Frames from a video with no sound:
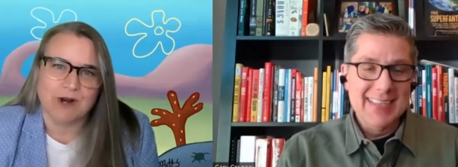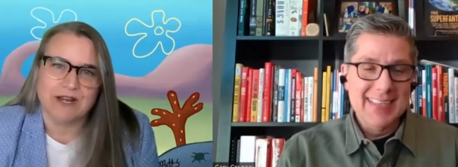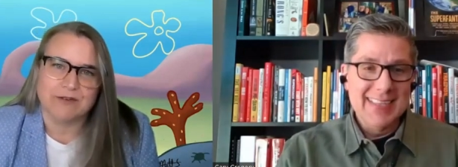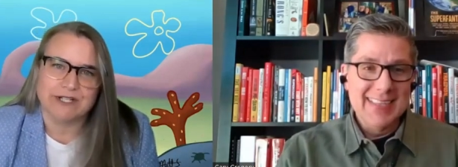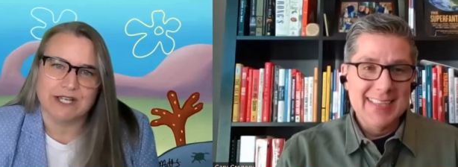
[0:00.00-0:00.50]
Speaker 1: to
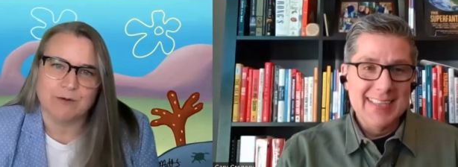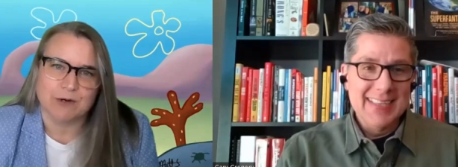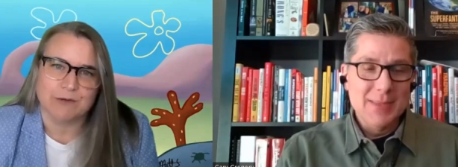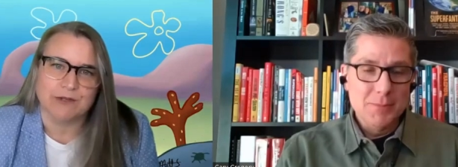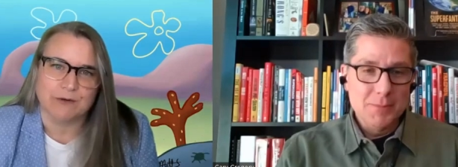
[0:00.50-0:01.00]
work every day,
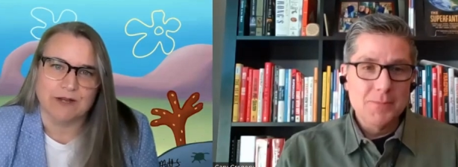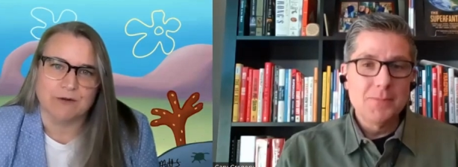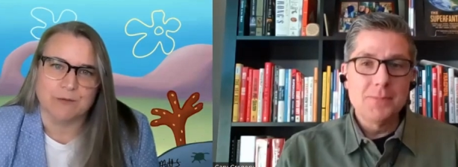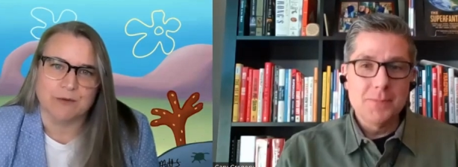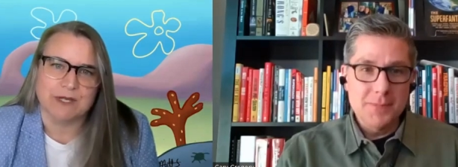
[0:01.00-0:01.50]
work with a great
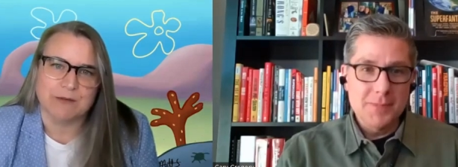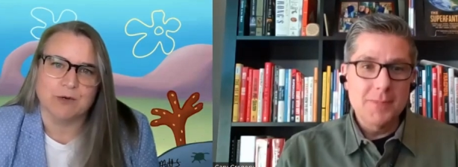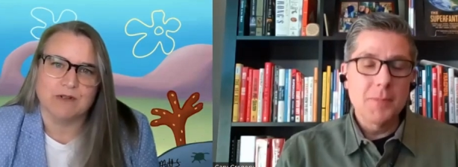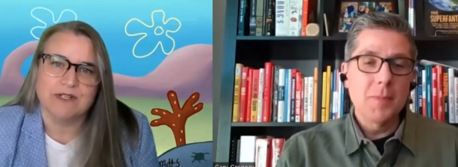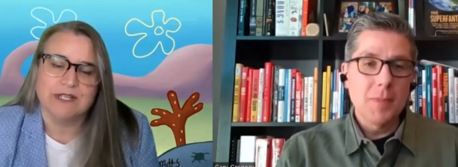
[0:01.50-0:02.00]
group of
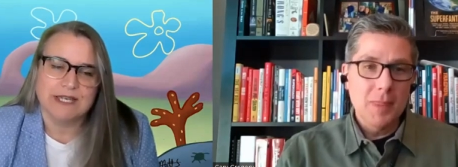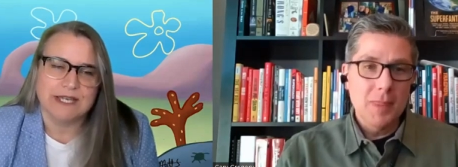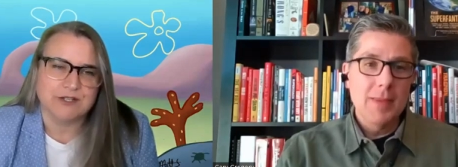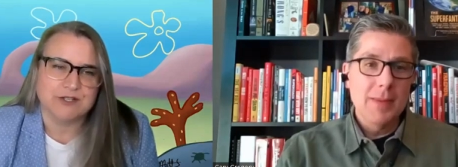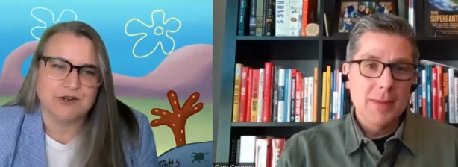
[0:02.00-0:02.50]
people,
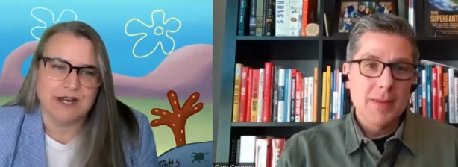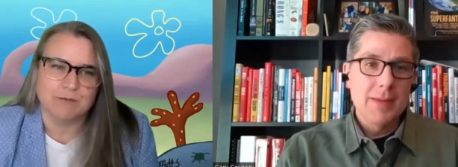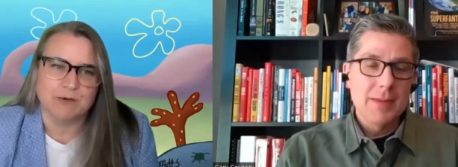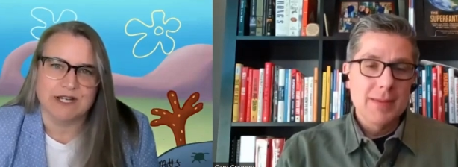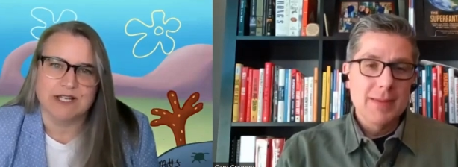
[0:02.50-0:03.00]
and just
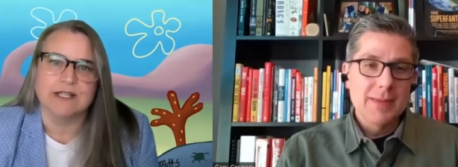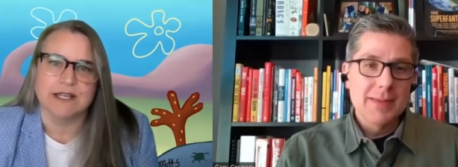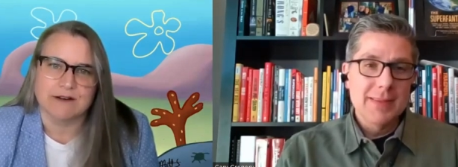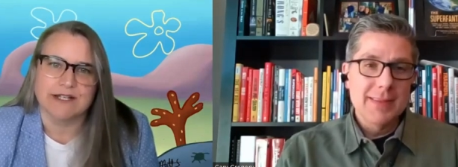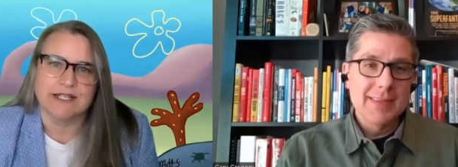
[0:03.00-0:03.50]
trying to bring
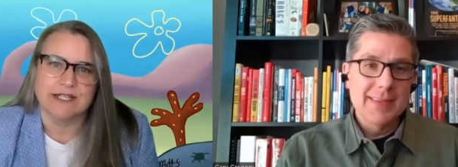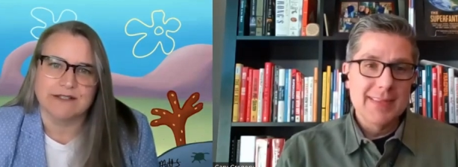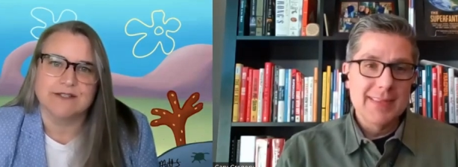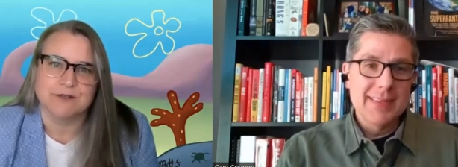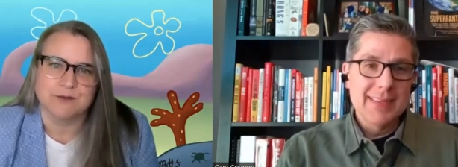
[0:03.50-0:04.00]

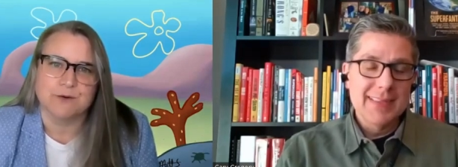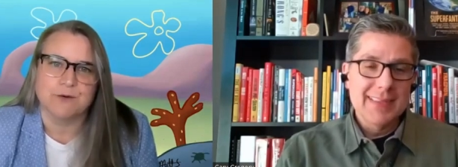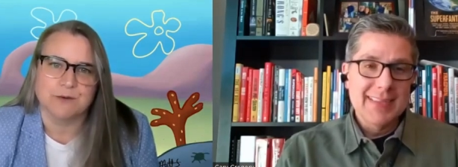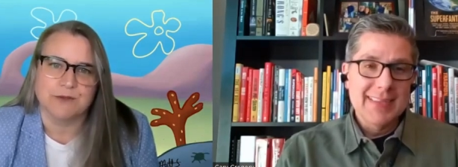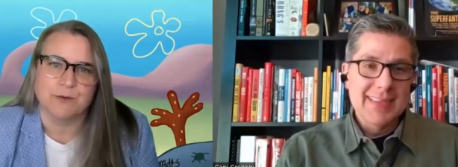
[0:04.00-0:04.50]
clarity
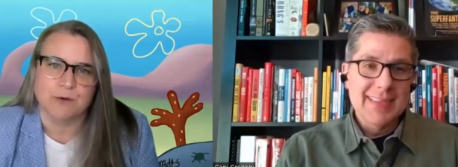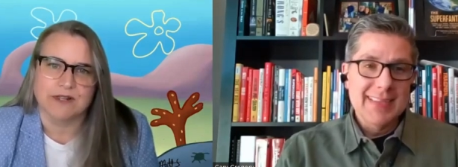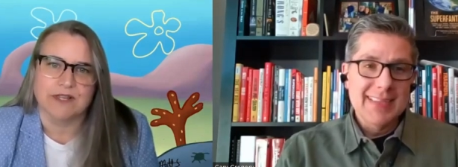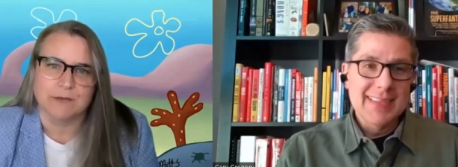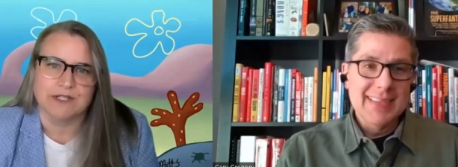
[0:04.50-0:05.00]
to the
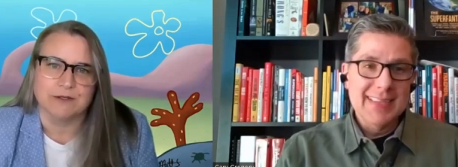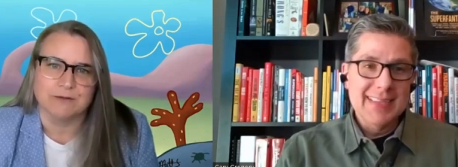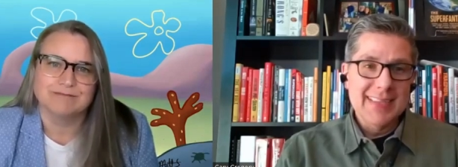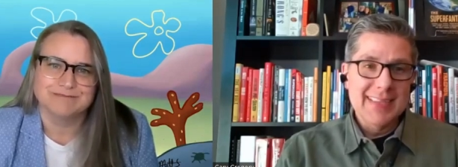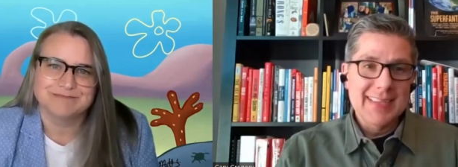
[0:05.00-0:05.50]
work that we
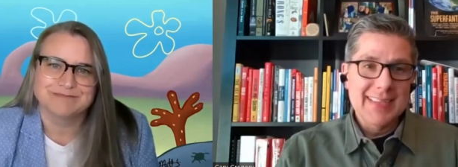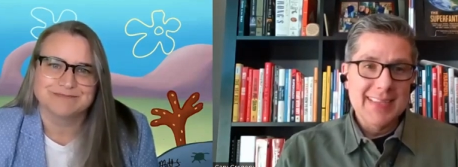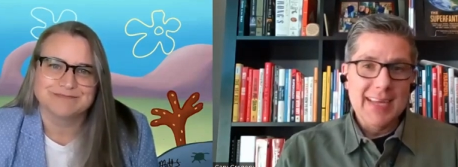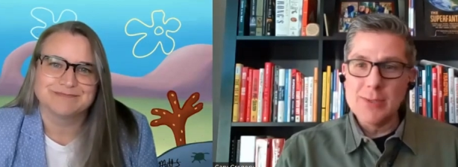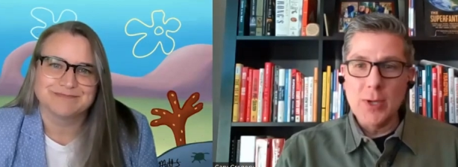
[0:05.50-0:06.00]
do.
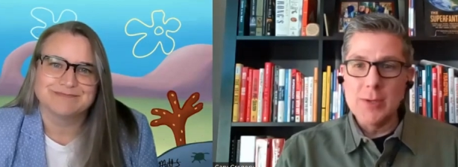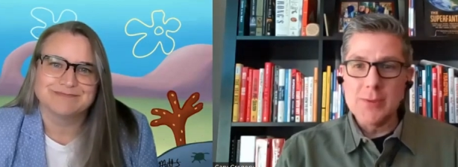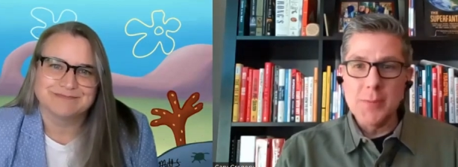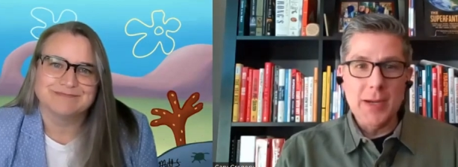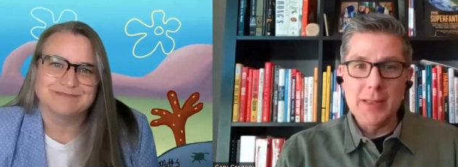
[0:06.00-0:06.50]
Speaker 2: That's
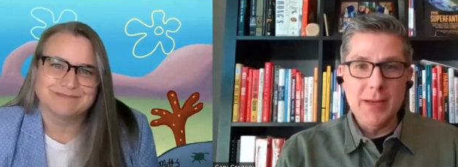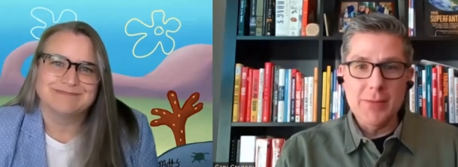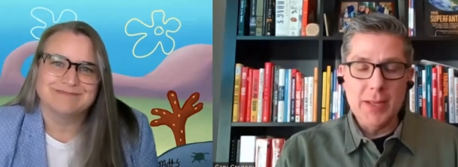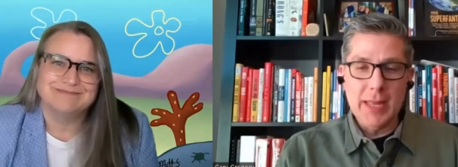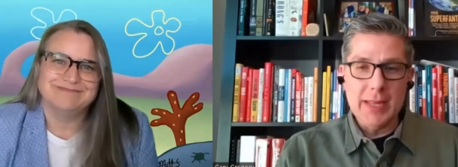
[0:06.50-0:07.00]
awesome. I
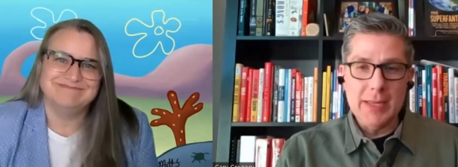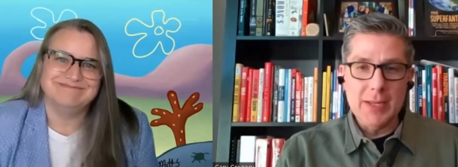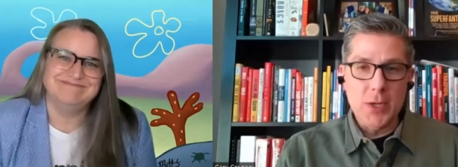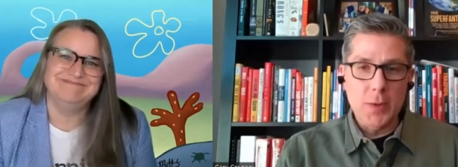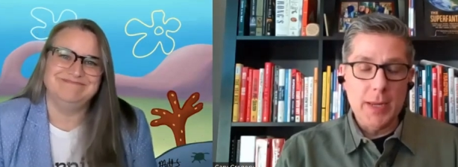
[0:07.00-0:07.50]
love it. And,
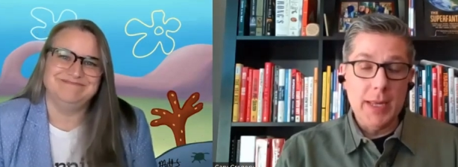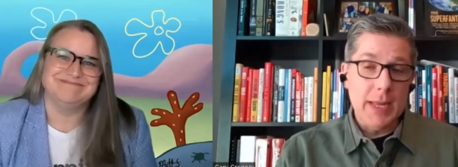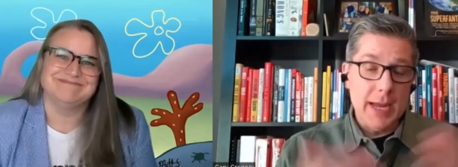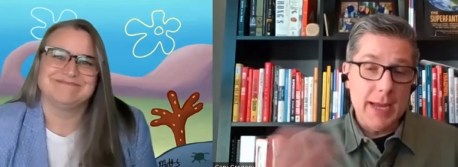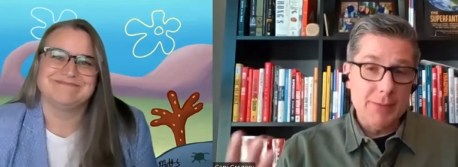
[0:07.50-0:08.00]
you know, and,
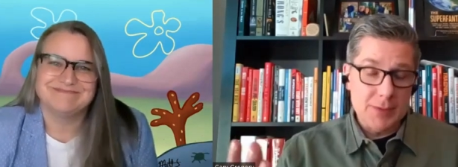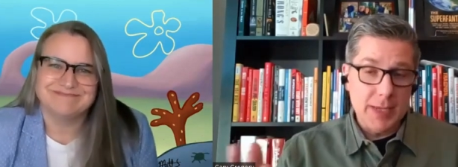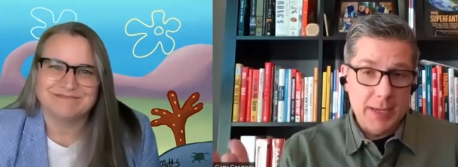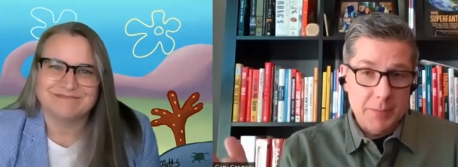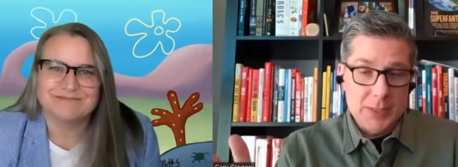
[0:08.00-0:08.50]
and I have to
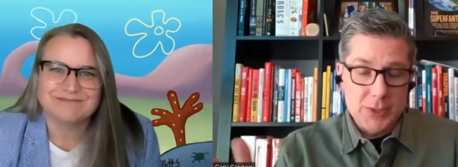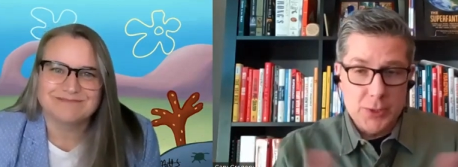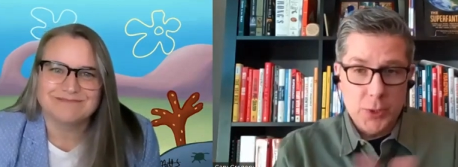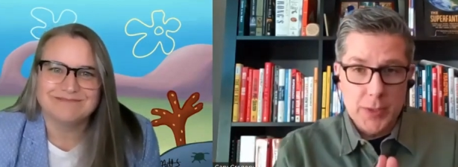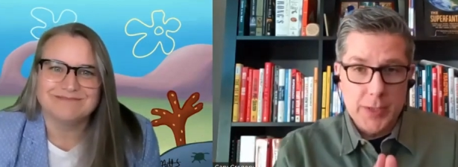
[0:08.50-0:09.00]
say, I
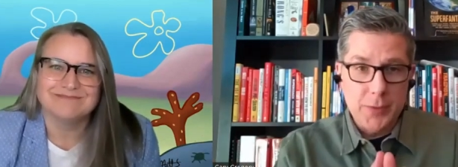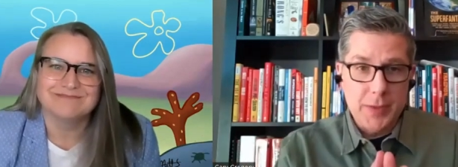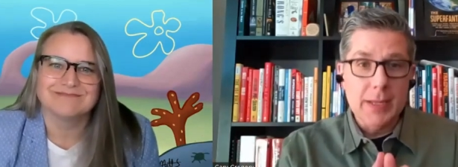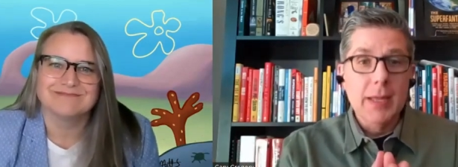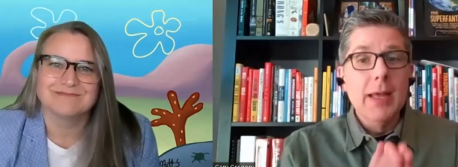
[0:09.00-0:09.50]
mentioned earlier
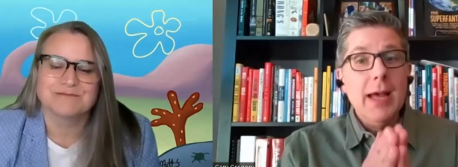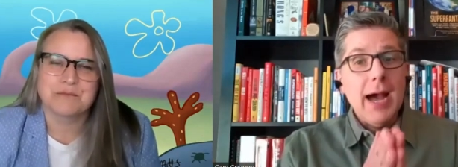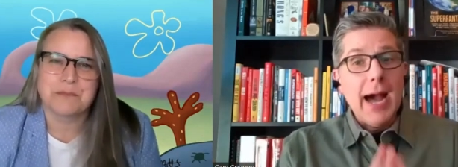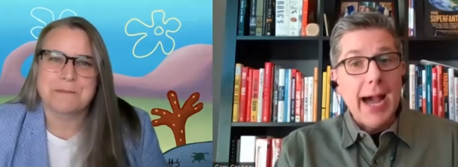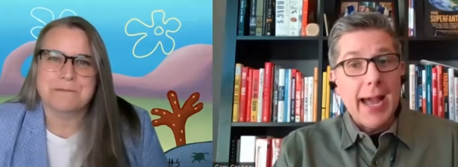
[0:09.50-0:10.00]
that
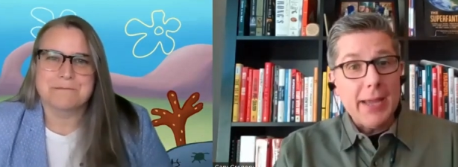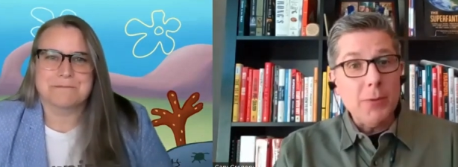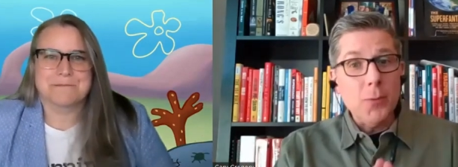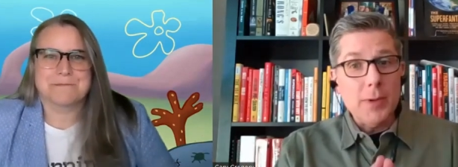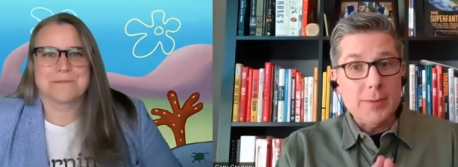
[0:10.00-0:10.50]
I
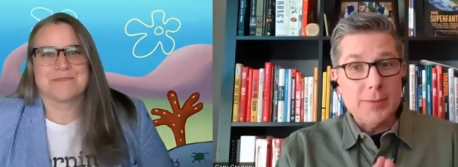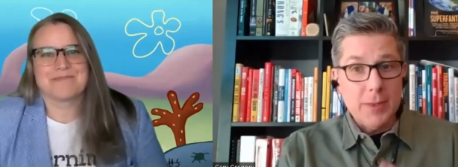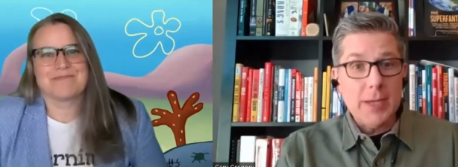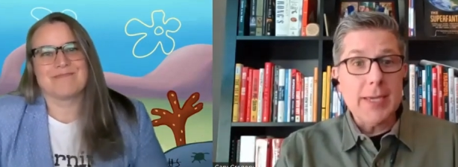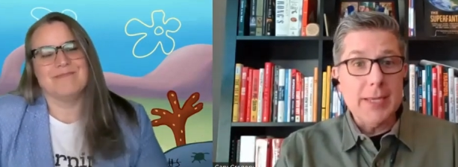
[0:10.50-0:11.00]
was
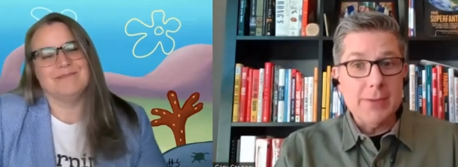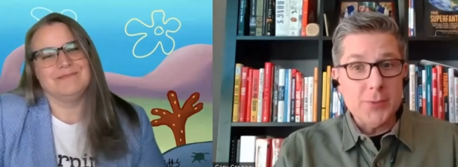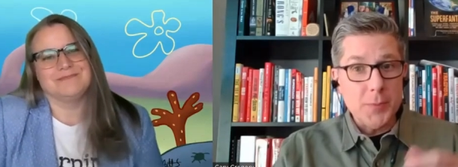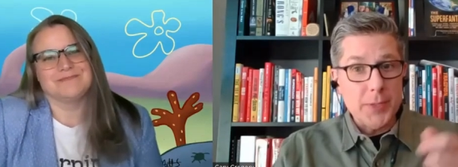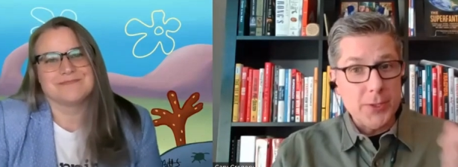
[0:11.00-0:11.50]
lucky
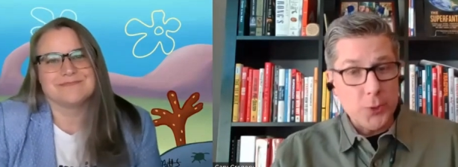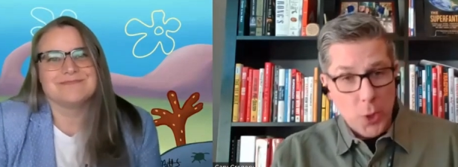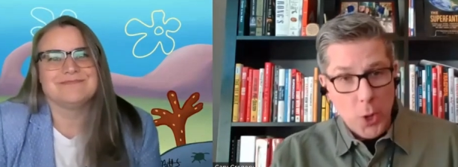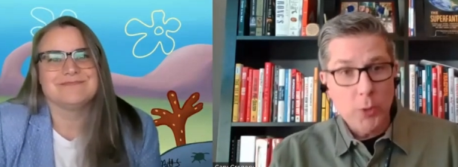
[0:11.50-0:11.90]
enough to be your